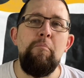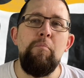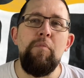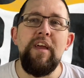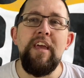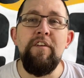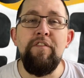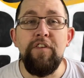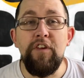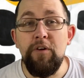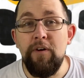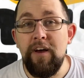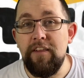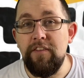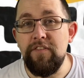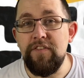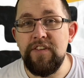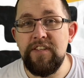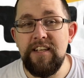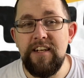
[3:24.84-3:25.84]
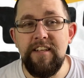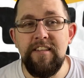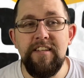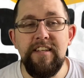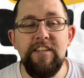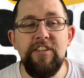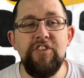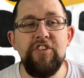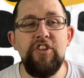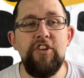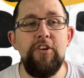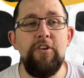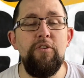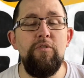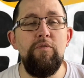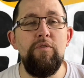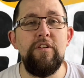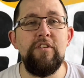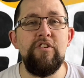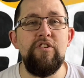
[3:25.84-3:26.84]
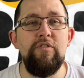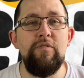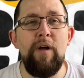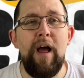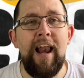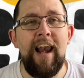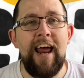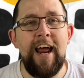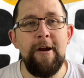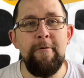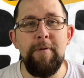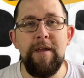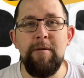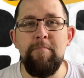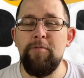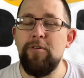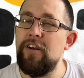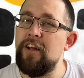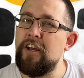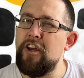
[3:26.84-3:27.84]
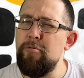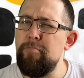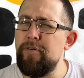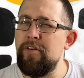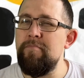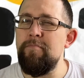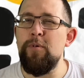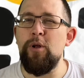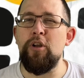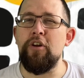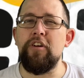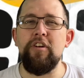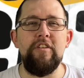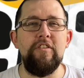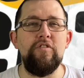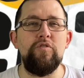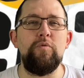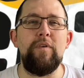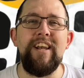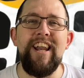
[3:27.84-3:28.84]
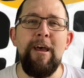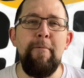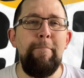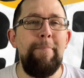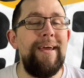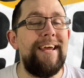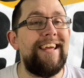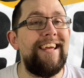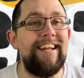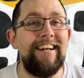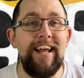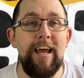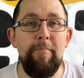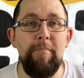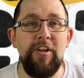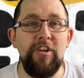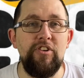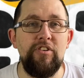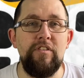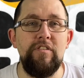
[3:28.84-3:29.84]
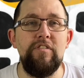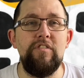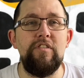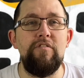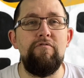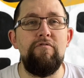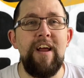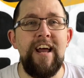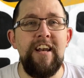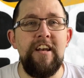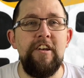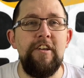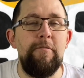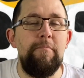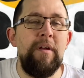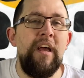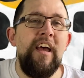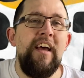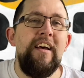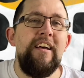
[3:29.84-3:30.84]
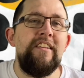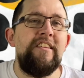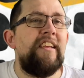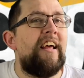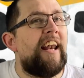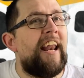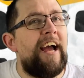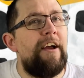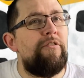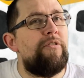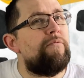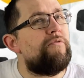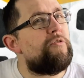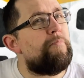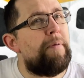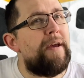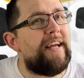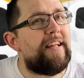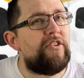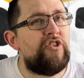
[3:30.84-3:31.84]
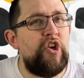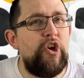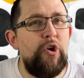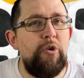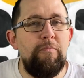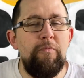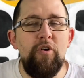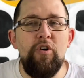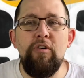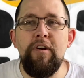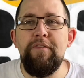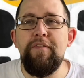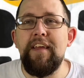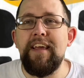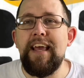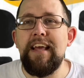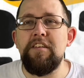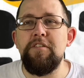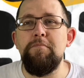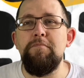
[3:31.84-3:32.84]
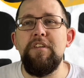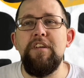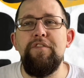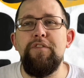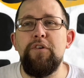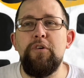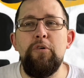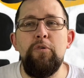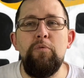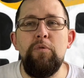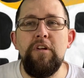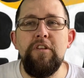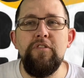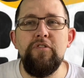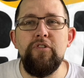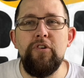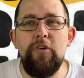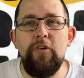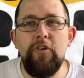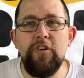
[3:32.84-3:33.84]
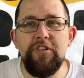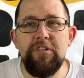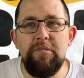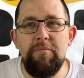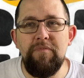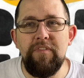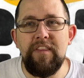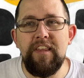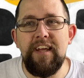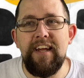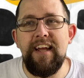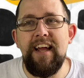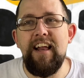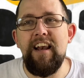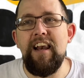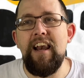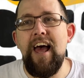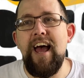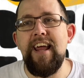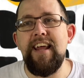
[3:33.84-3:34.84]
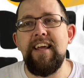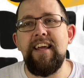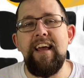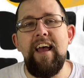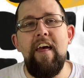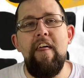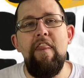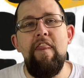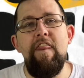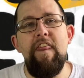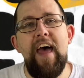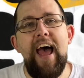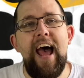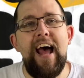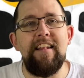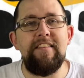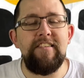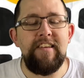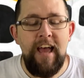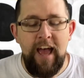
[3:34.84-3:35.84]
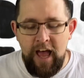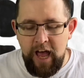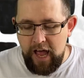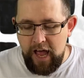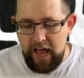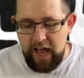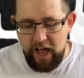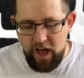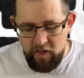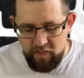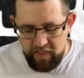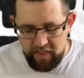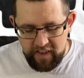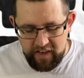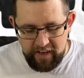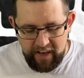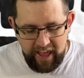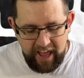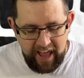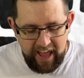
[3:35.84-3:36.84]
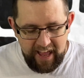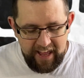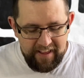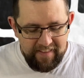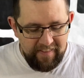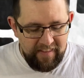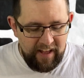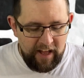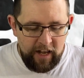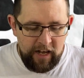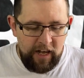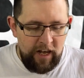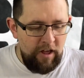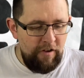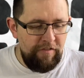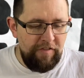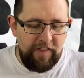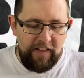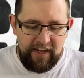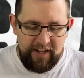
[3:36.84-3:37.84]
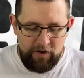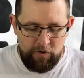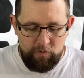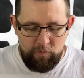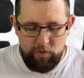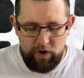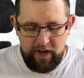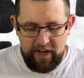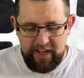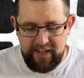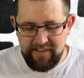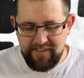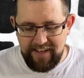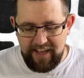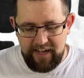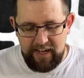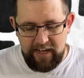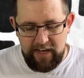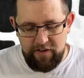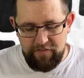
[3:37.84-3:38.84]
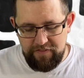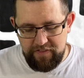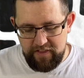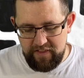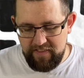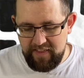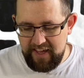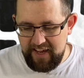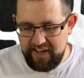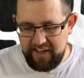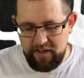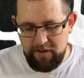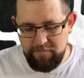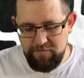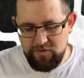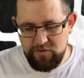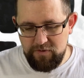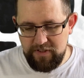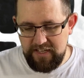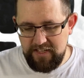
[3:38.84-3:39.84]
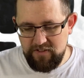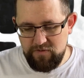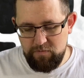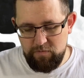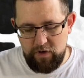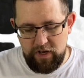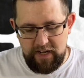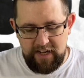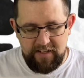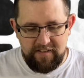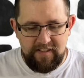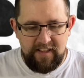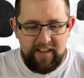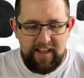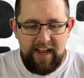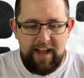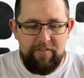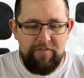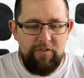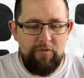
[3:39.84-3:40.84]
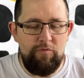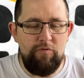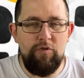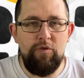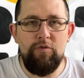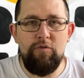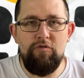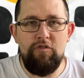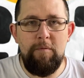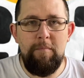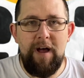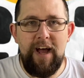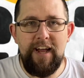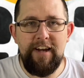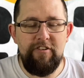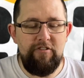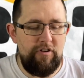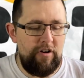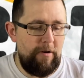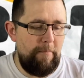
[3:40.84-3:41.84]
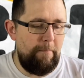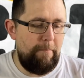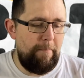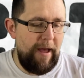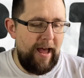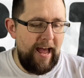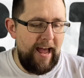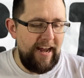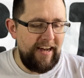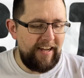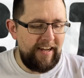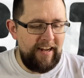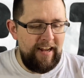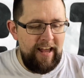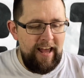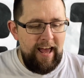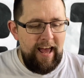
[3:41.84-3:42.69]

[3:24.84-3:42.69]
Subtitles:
if you have the facilities to allow people a couple of mulligans when they're picking their missions at random, allow them to pick 2 more if they get some difficult ones or something like that. Other than that, I love the little wallets. I love that it comes with these wallets, that they have the rule reminder on the back.